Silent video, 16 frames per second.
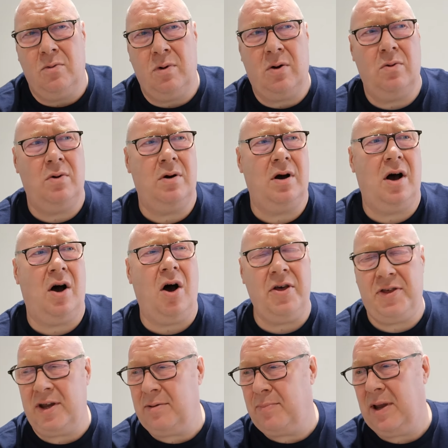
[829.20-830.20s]
Well,
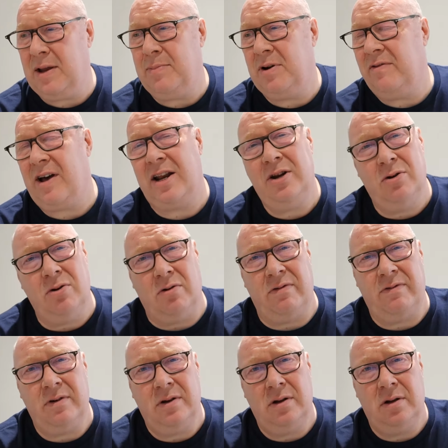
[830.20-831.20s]
I think people have had
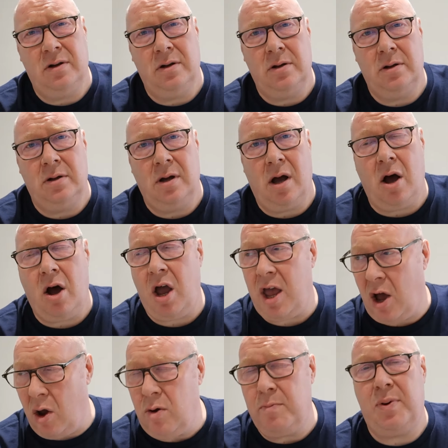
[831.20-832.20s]
enough.
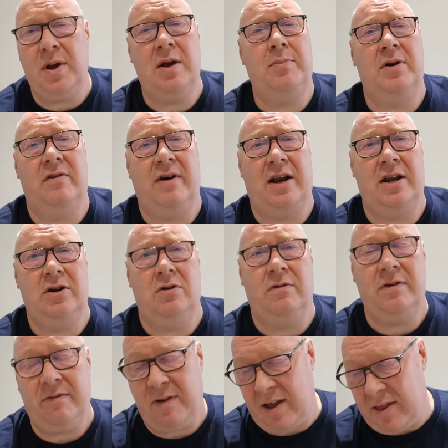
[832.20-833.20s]
I hope people have had
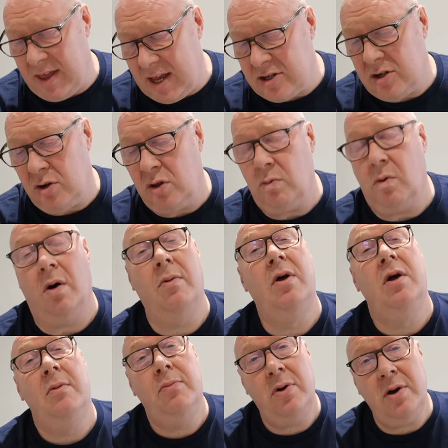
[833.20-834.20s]
enough. In fact, there's another
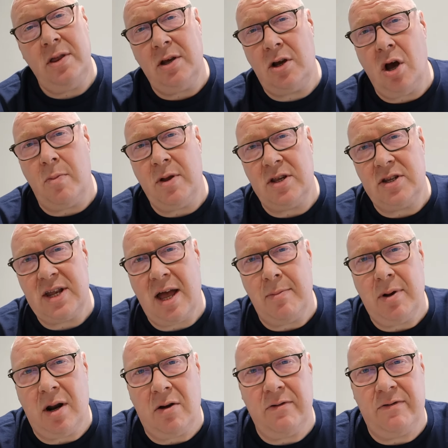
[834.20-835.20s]
one. Put in the comments
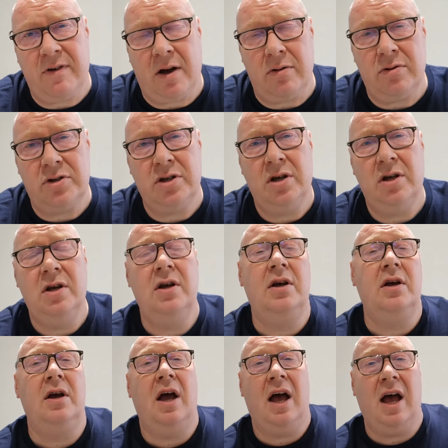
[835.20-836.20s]
down below, folks.
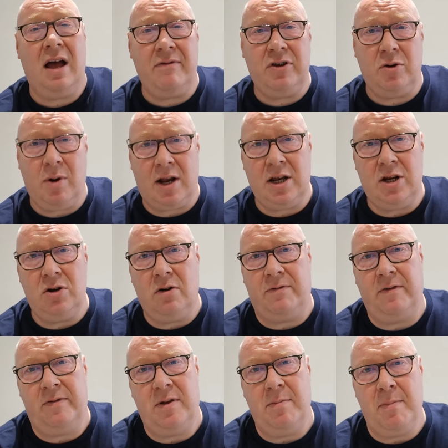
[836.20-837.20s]
Have you had
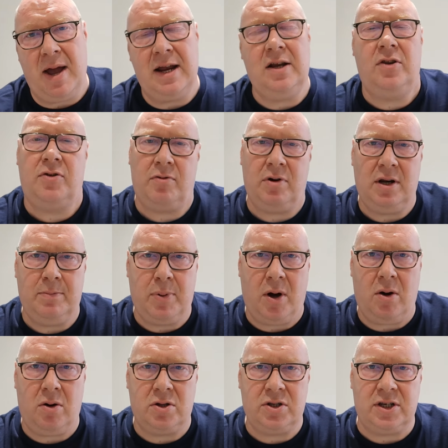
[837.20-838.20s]
enough of the main three
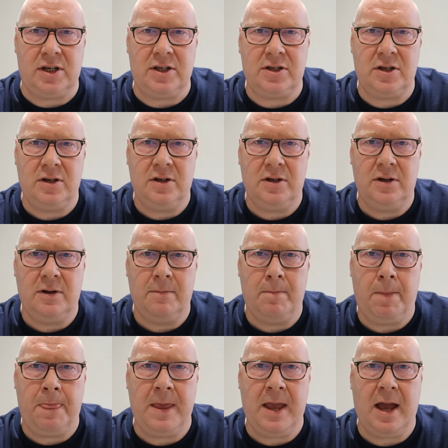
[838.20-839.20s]
parties?
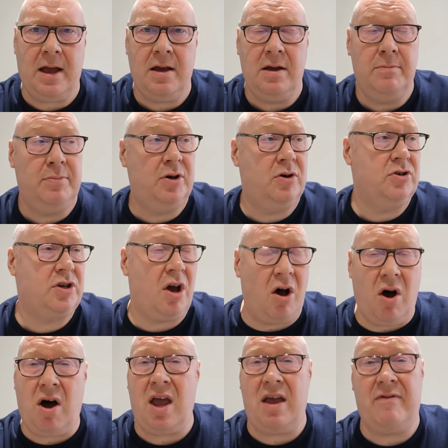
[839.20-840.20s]
Yeah,
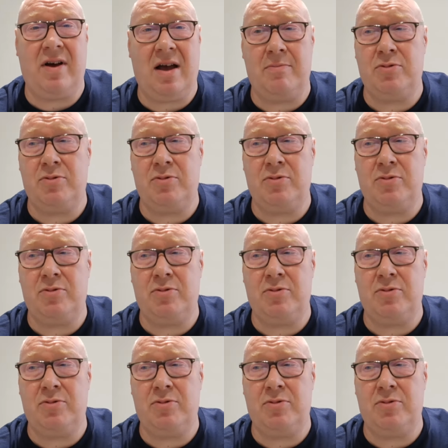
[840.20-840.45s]
because I have